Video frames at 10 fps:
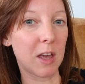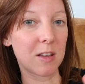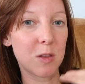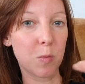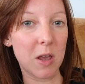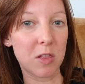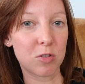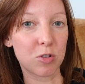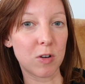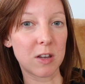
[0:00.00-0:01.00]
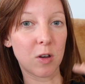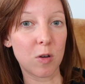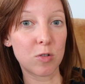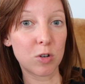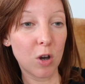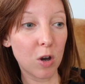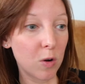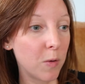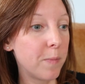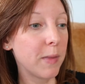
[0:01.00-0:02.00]
That's the way the story is going to
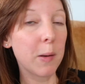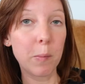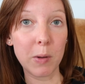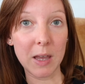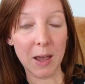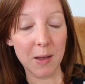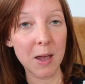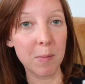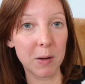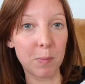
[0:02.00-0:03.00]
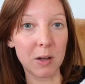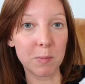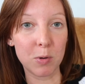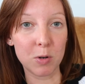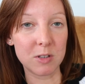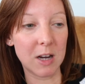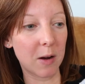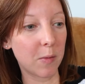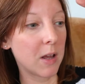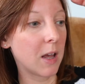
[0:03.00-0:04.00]
go. But yeah, I'm gonna press pause now,